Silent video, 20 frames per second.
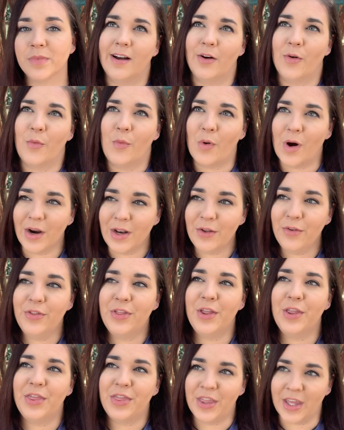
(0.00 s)
One of
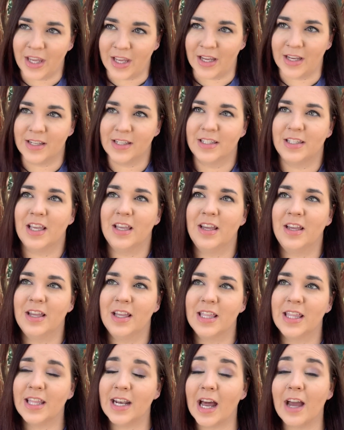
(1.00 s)
the things
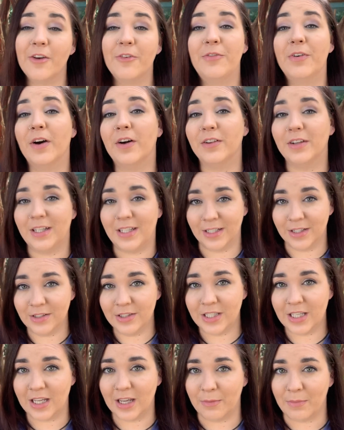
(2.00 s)
that I felt
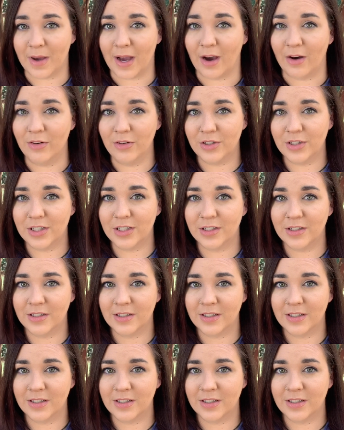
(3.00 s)
guilty about